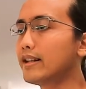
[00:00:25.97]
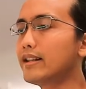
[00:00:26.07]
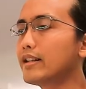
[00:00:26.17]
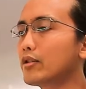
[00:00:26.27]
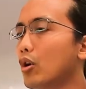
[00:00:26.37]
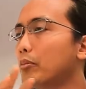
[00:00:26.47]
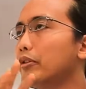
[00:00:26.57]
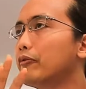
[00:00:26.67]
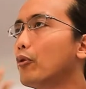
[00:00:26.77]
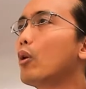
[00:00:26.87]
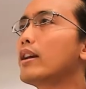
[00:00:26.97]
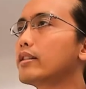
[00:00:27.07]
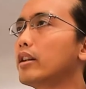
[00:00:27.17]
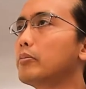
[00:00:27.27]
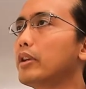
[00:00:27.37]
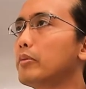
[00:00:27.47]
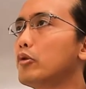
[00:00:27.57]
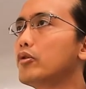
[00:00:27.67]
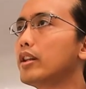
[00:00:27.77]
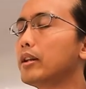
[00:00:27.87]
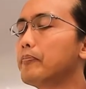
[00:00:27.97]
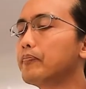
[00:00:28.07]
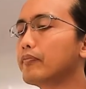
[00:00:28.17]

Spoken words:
and this is all before I started playing music.